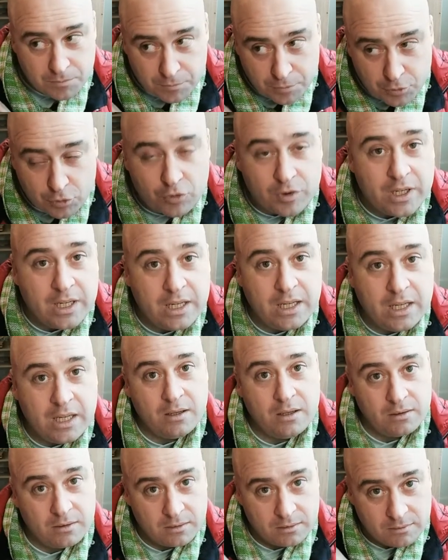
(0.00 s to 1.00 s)

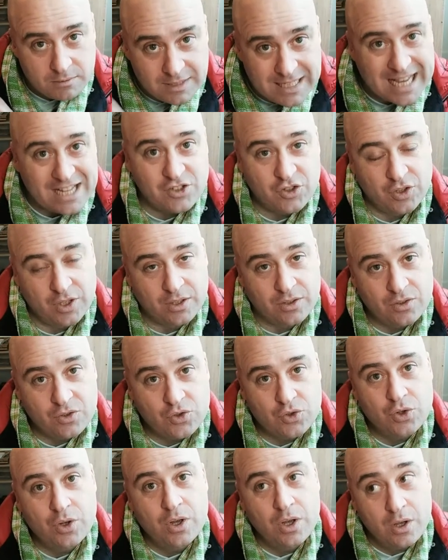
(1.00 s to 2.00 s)

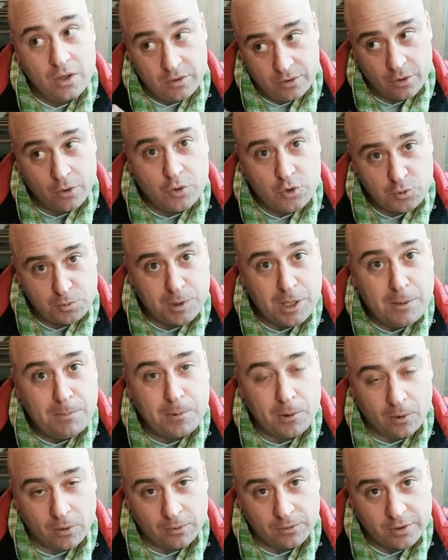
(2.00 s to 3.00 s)
predestines those
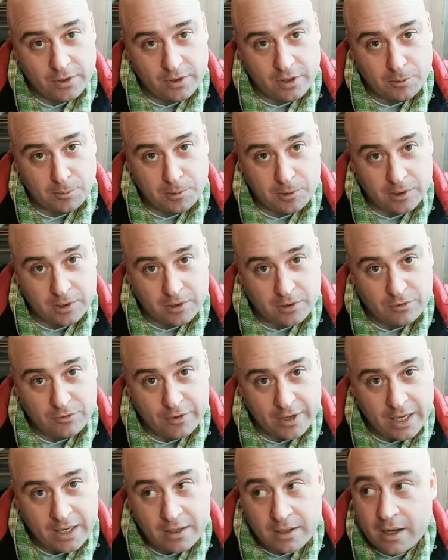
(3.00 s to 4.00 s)
people to their political
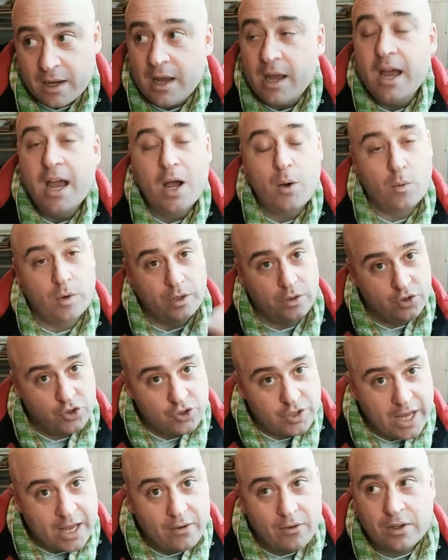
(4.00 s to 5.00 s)
fate. And when you
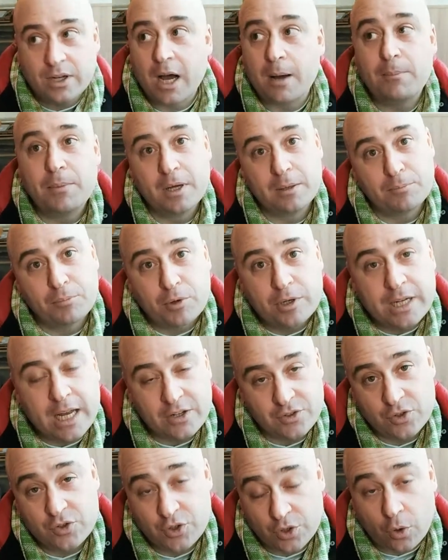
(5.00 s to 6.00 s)
scale it up, it
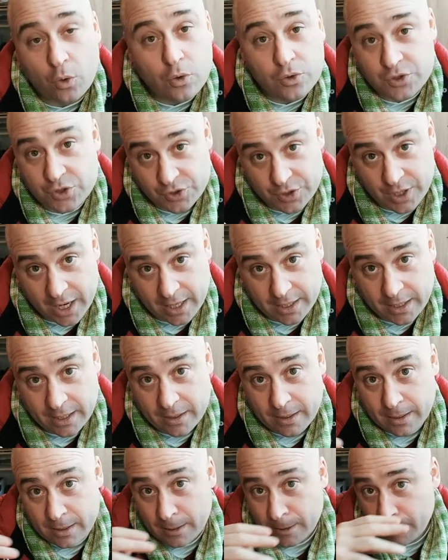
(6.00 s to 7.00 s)
predestines your whole society
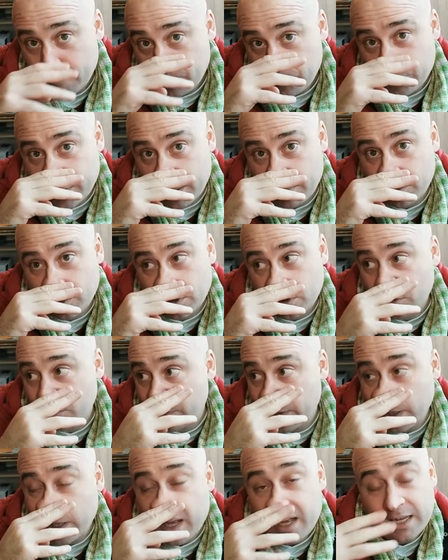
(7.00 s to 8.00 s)
that political
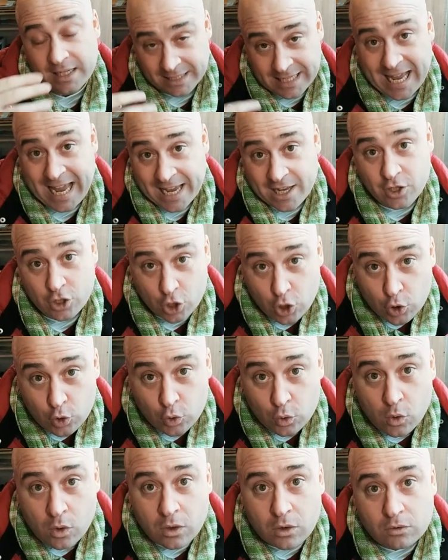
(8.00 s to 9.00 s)
faith. Can
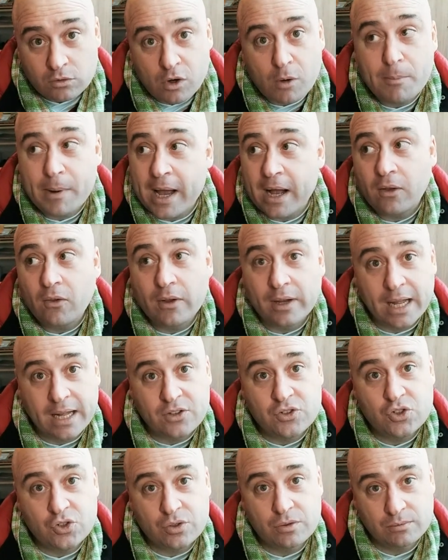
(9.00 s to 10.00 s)
you rebel
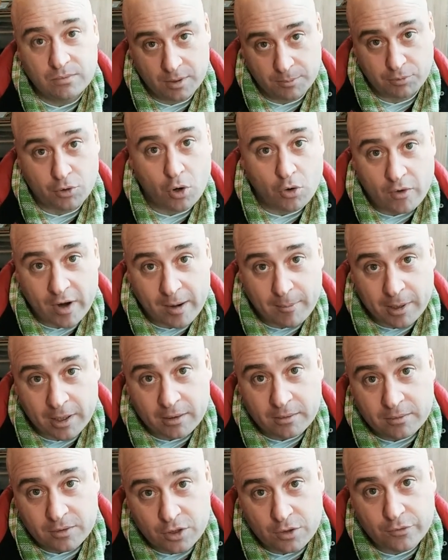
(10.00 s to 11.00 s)
against the programming
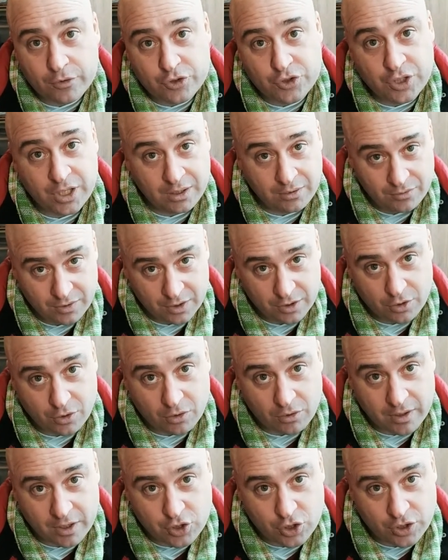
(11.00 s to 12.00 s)
you've received in
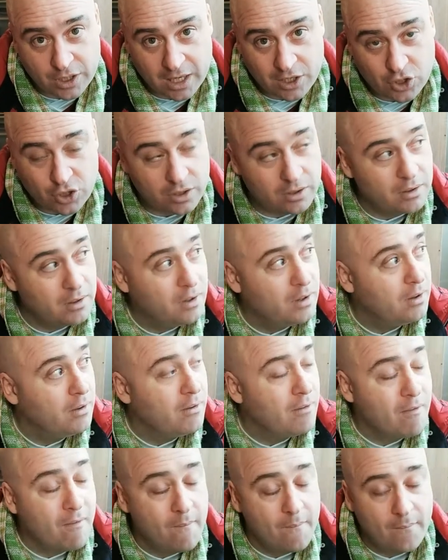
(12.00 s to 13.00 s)
your education,
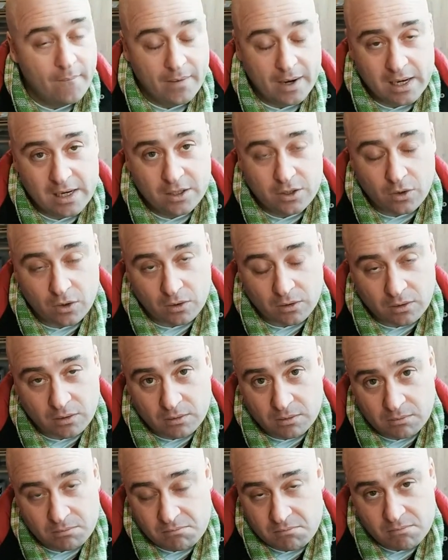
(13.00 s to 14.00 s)
in your,
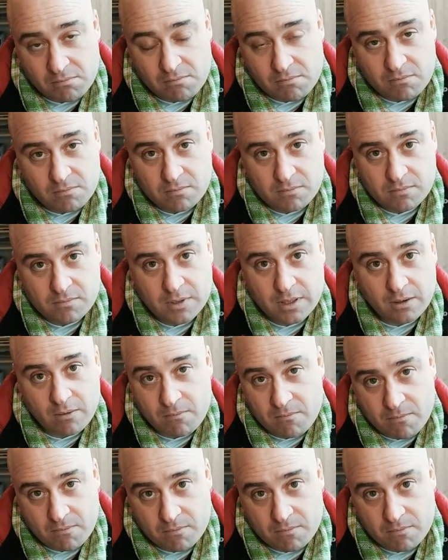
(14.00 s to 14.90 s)
you know,